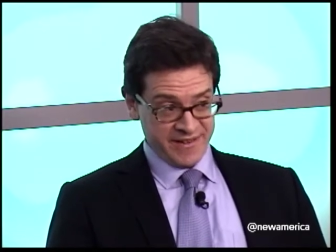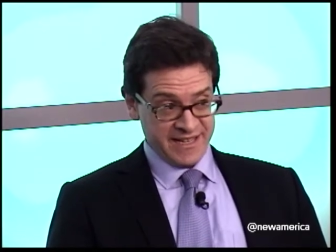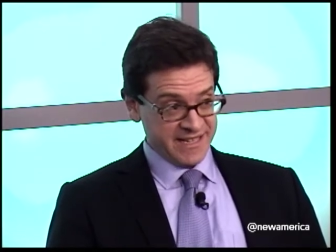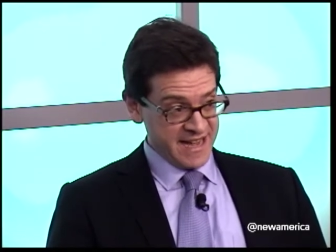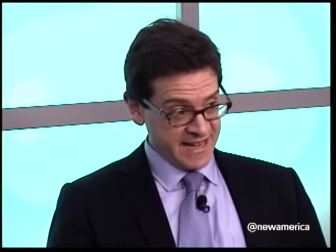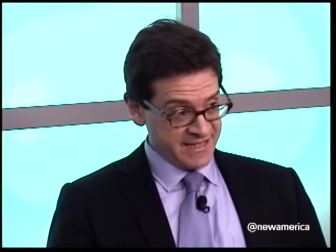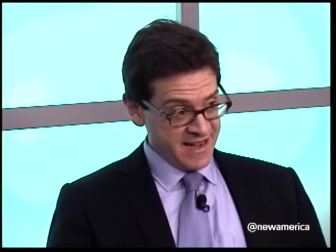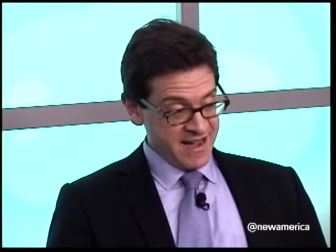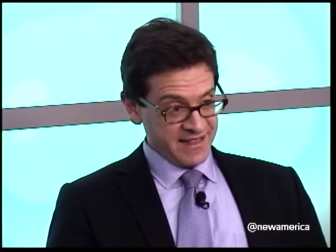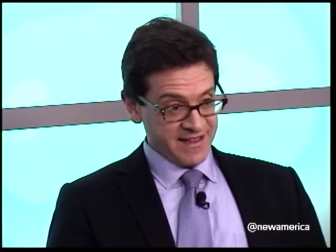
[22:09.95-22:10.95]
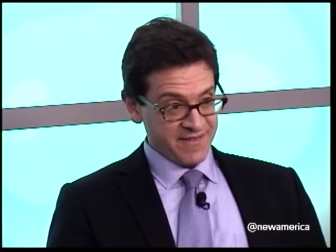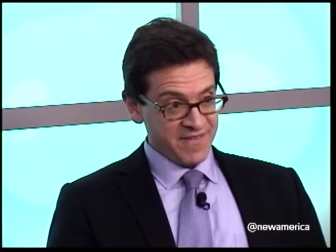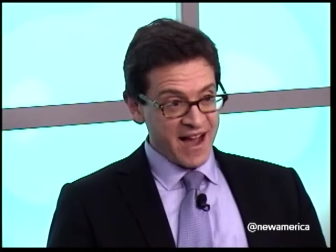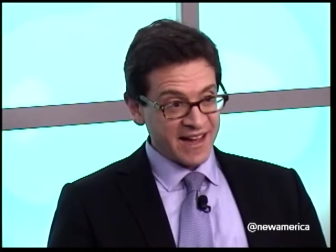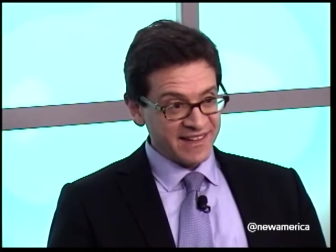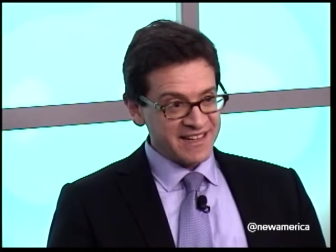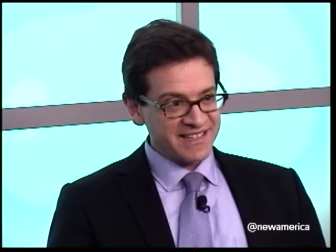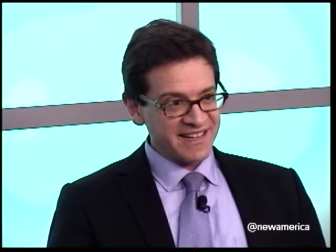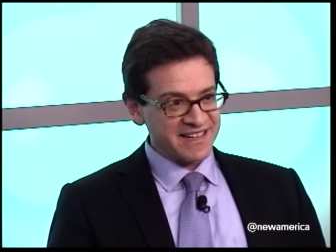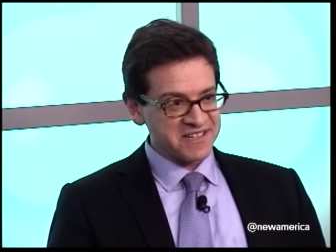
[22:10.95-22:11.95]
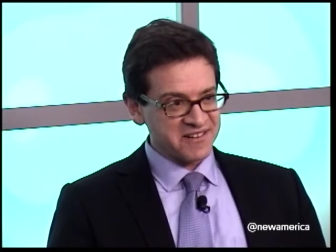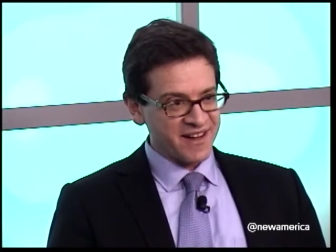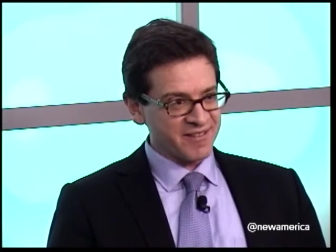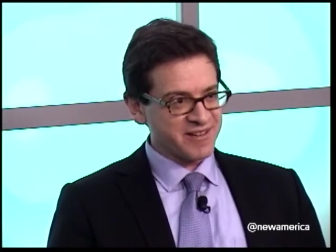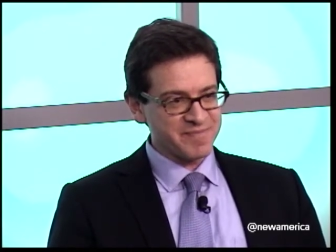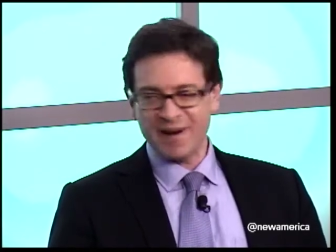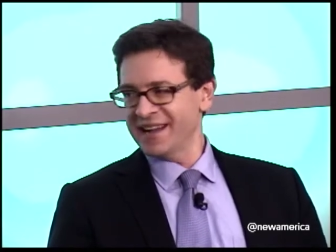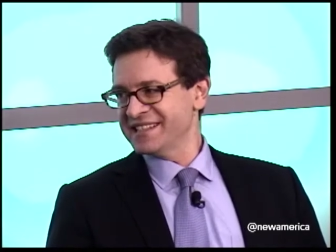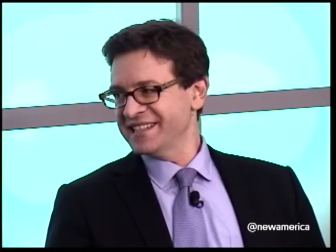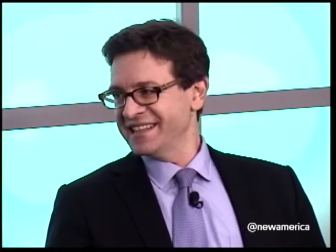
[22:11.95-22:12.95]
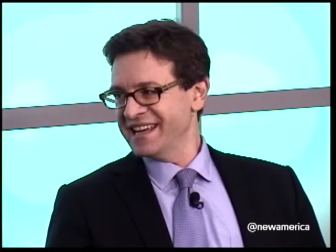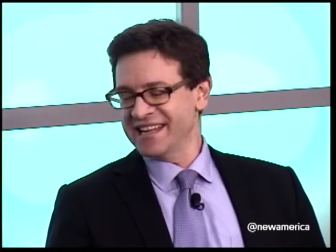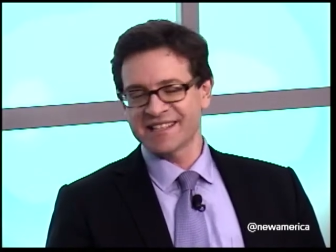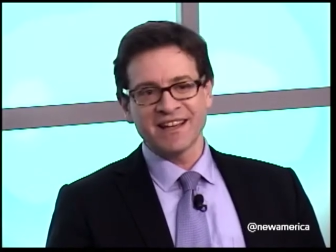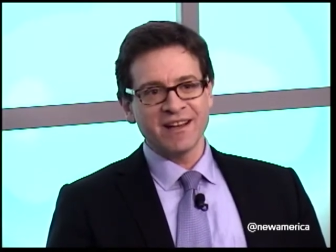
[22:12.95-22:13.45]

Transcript: and he says the violence that he saw in response to this